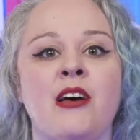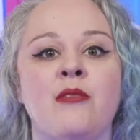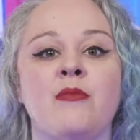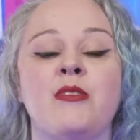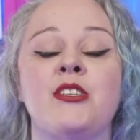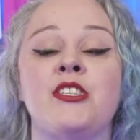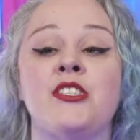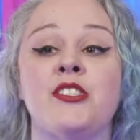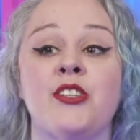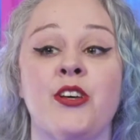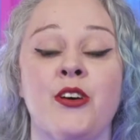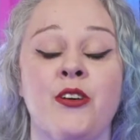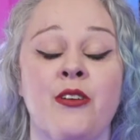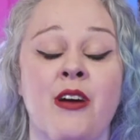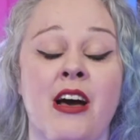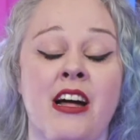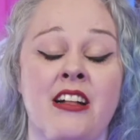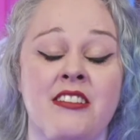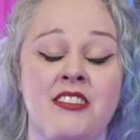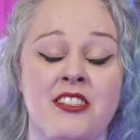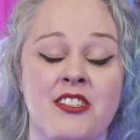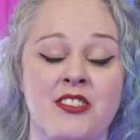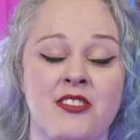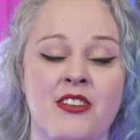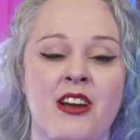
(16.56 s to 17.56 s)
So
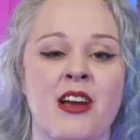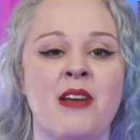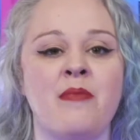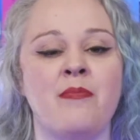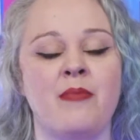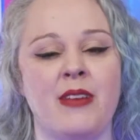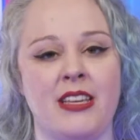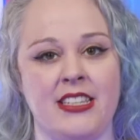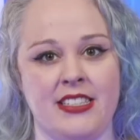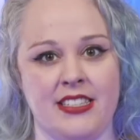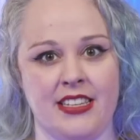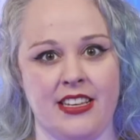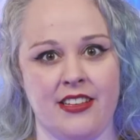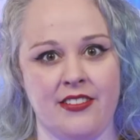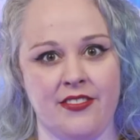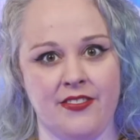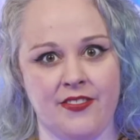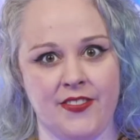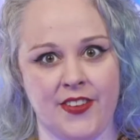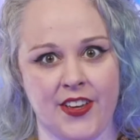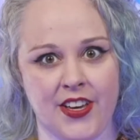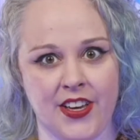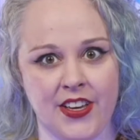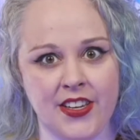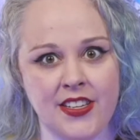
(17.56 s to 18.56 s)
I'll describe myself
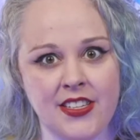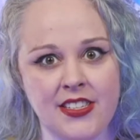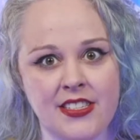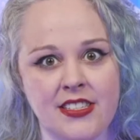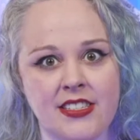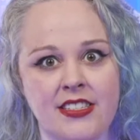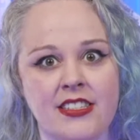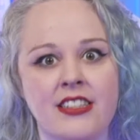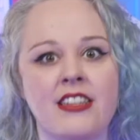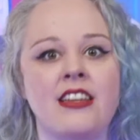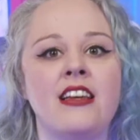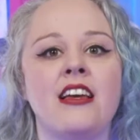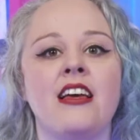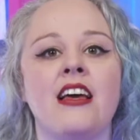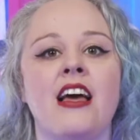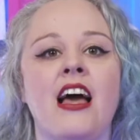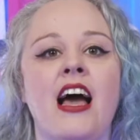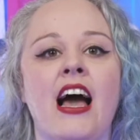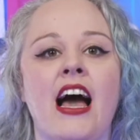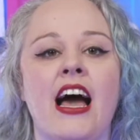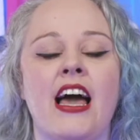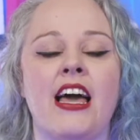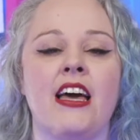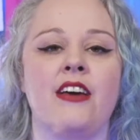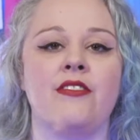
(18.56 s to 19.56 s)
first.
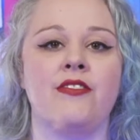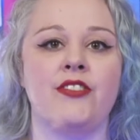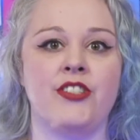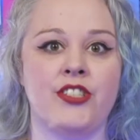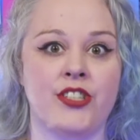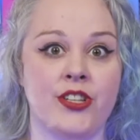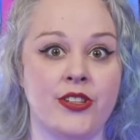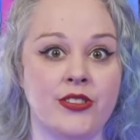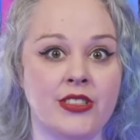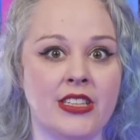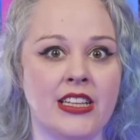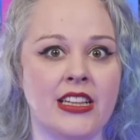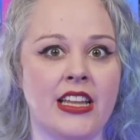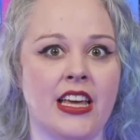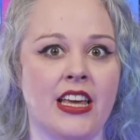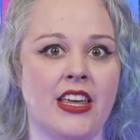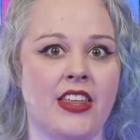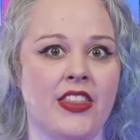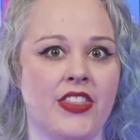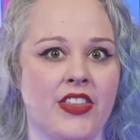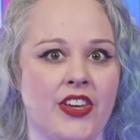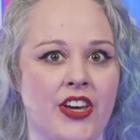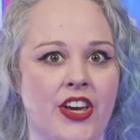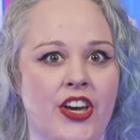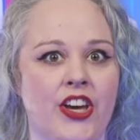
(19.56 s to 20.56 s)
I have
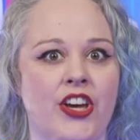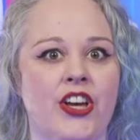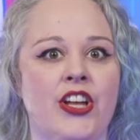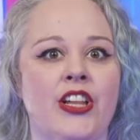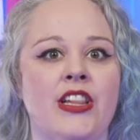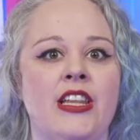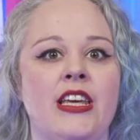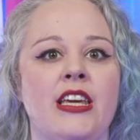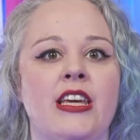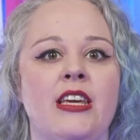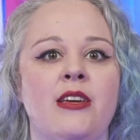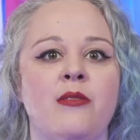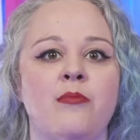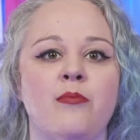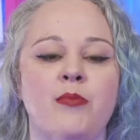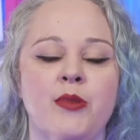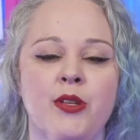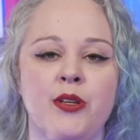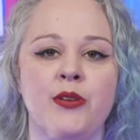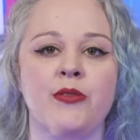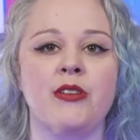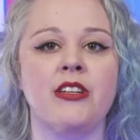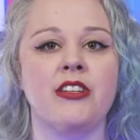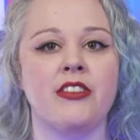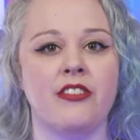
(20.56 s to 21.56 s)
shoulder-length, curly,
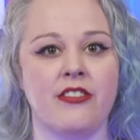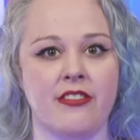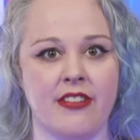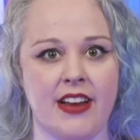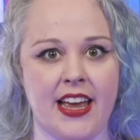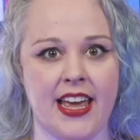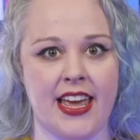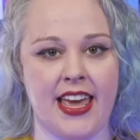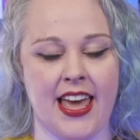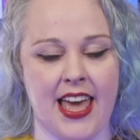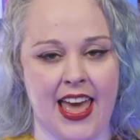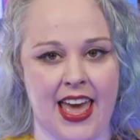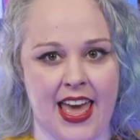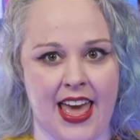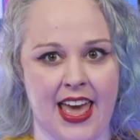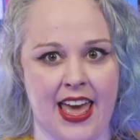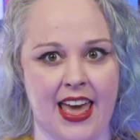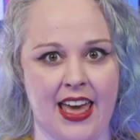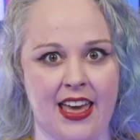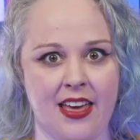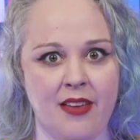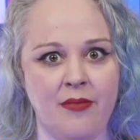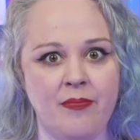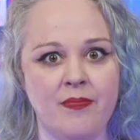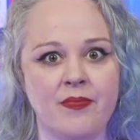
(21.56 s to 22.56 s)
blue and grey
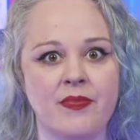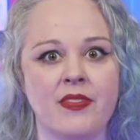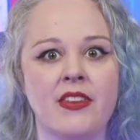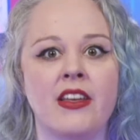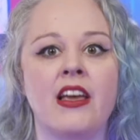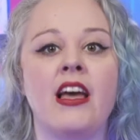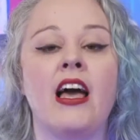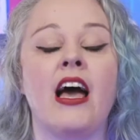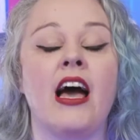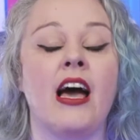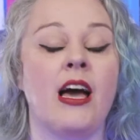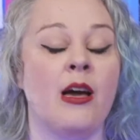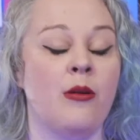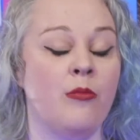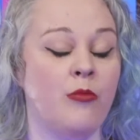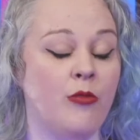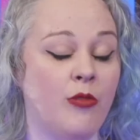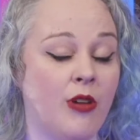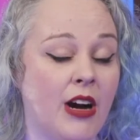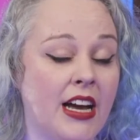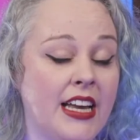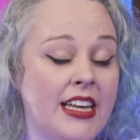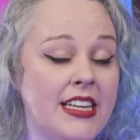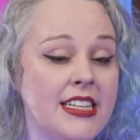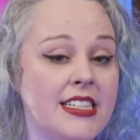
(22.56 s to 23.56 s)
hair. I'm
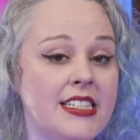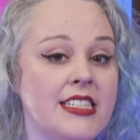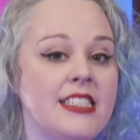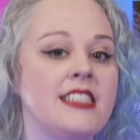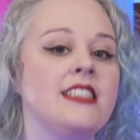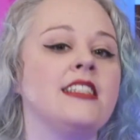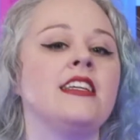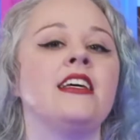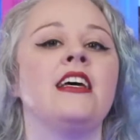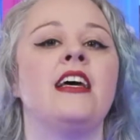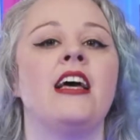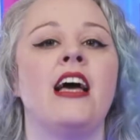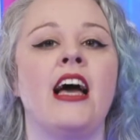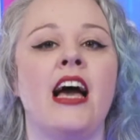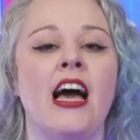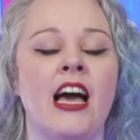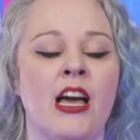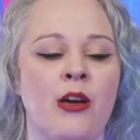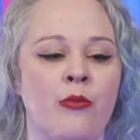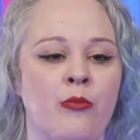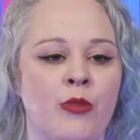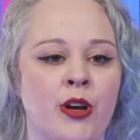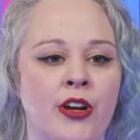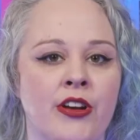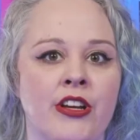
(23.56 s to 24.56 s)
white.
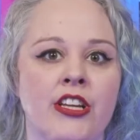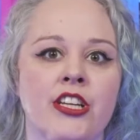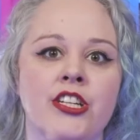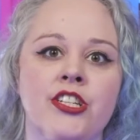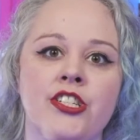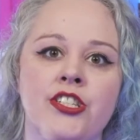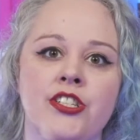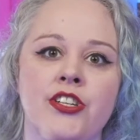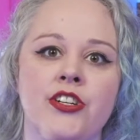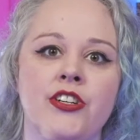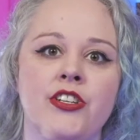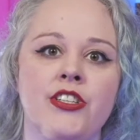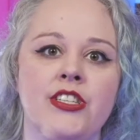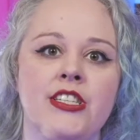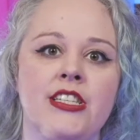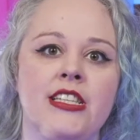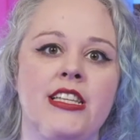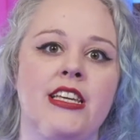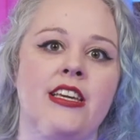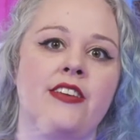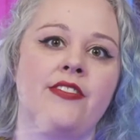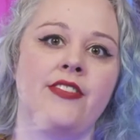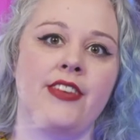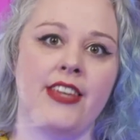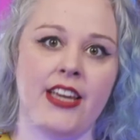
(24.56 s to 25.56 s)
I'm wearing a
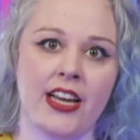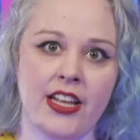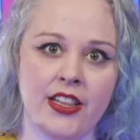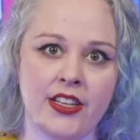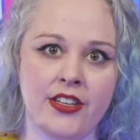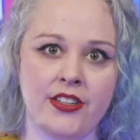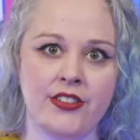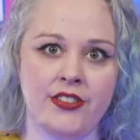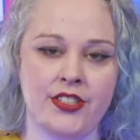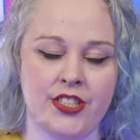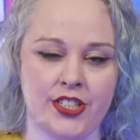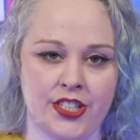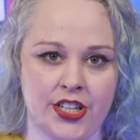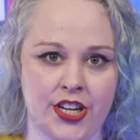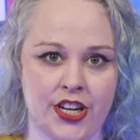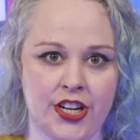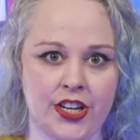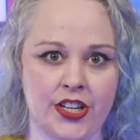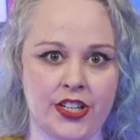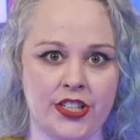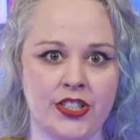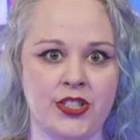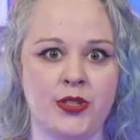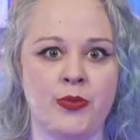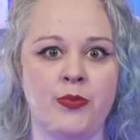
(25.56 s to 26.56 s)
short-sleeve yellow
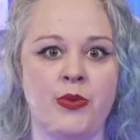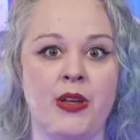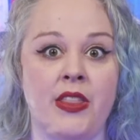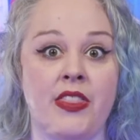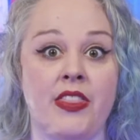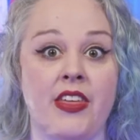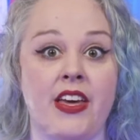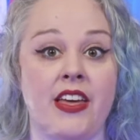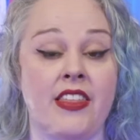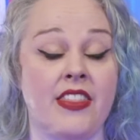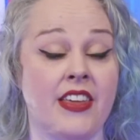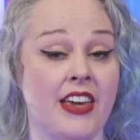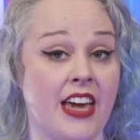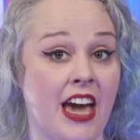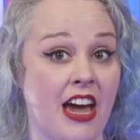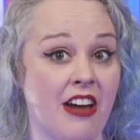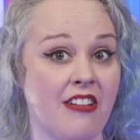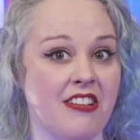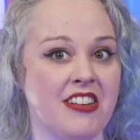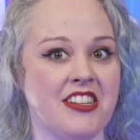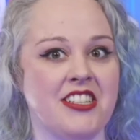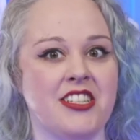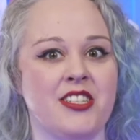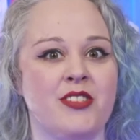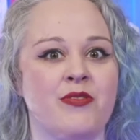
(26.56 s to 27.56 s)
shirt with the
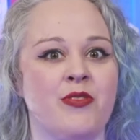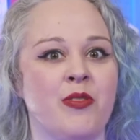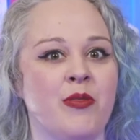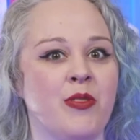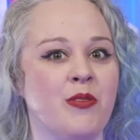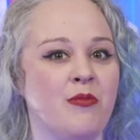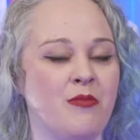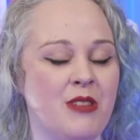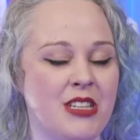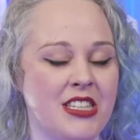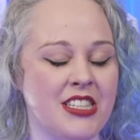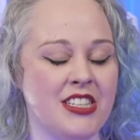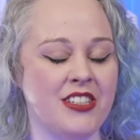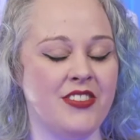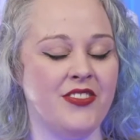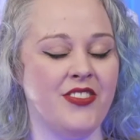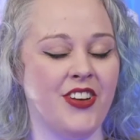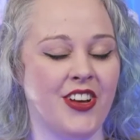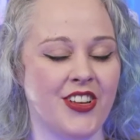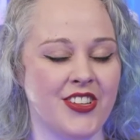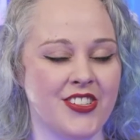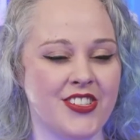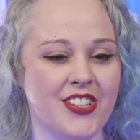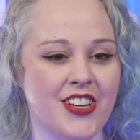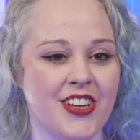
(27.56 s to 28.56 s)
characters from The Wizard of
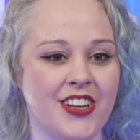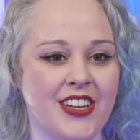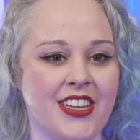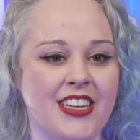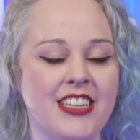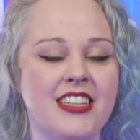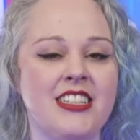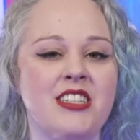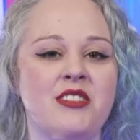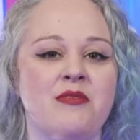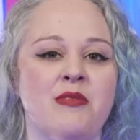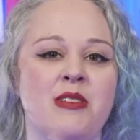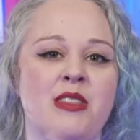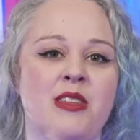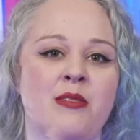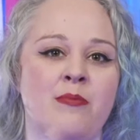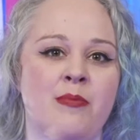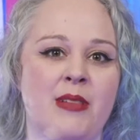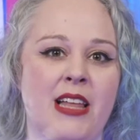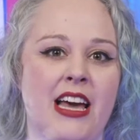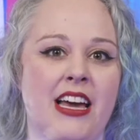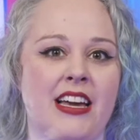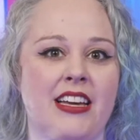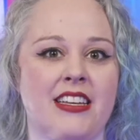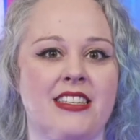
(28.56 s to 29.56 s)
Oz on it, with a
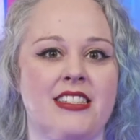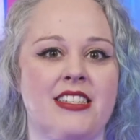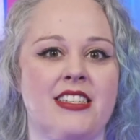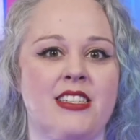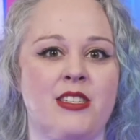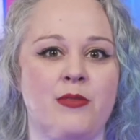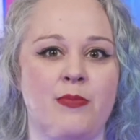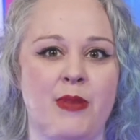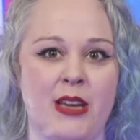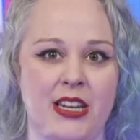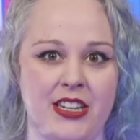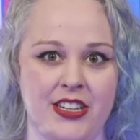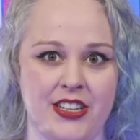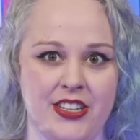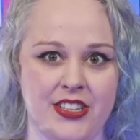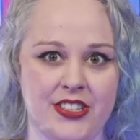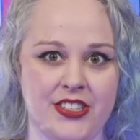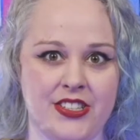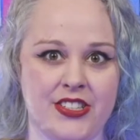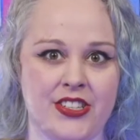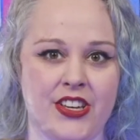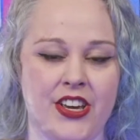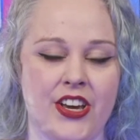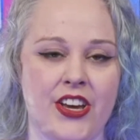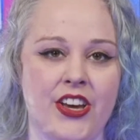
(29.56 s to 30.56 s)
black suspender
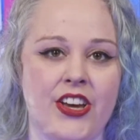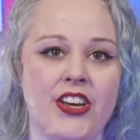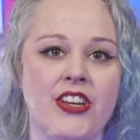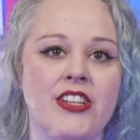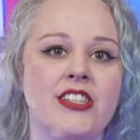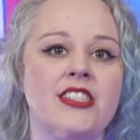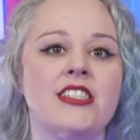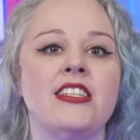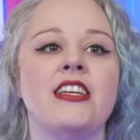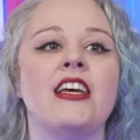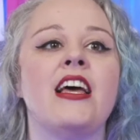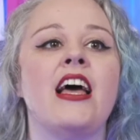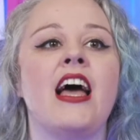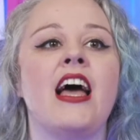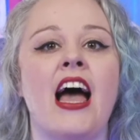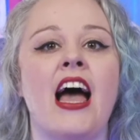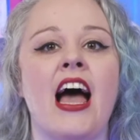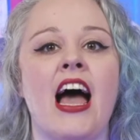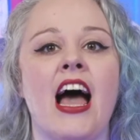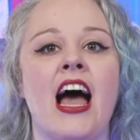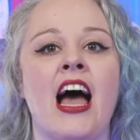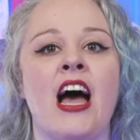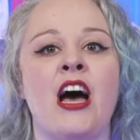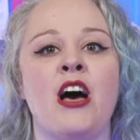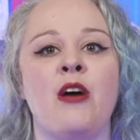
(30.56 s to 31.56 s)
skirt.
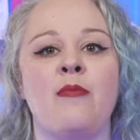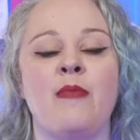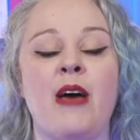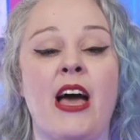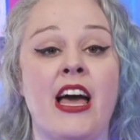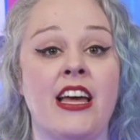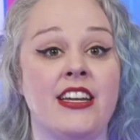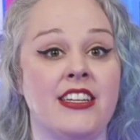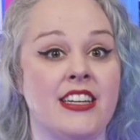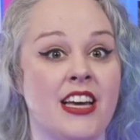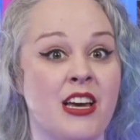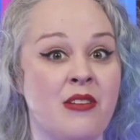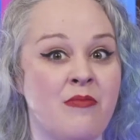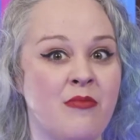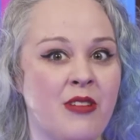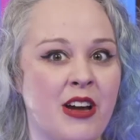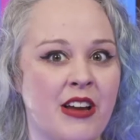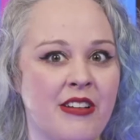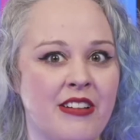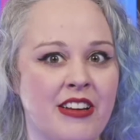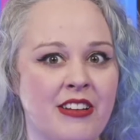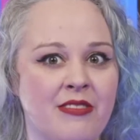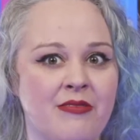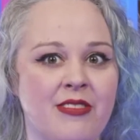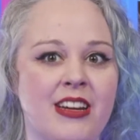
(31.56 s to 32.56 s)
And I'm
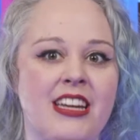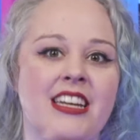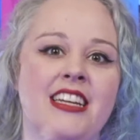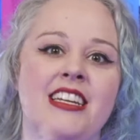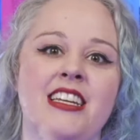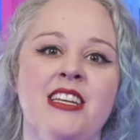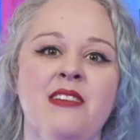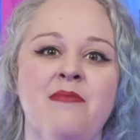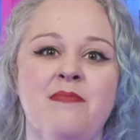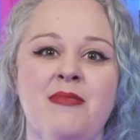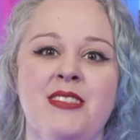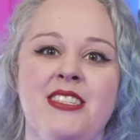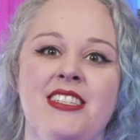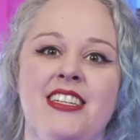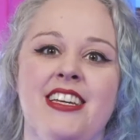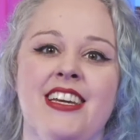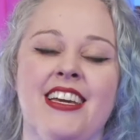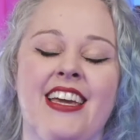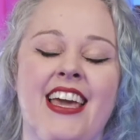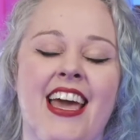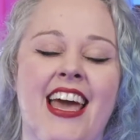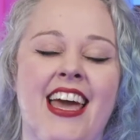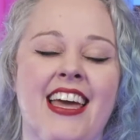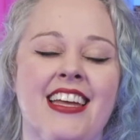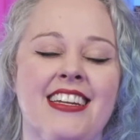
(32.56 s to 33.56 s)
wearing red
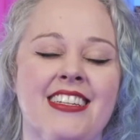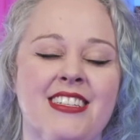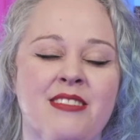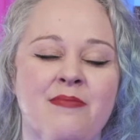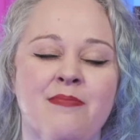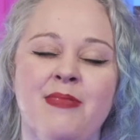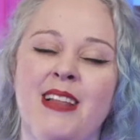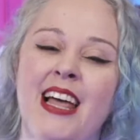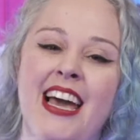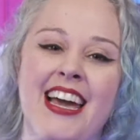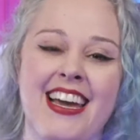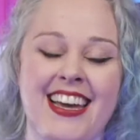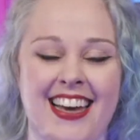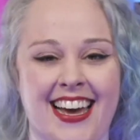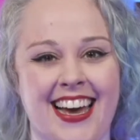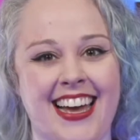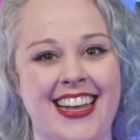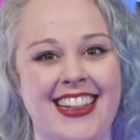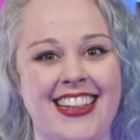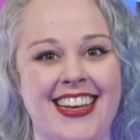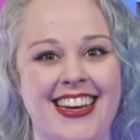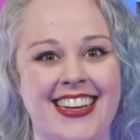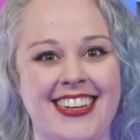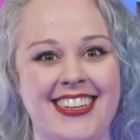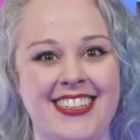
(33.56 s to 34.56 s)
lipstick and black
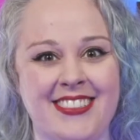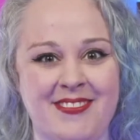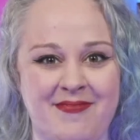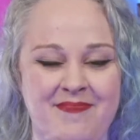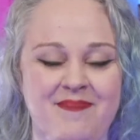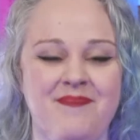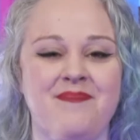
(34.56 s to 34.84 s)
eyeliner.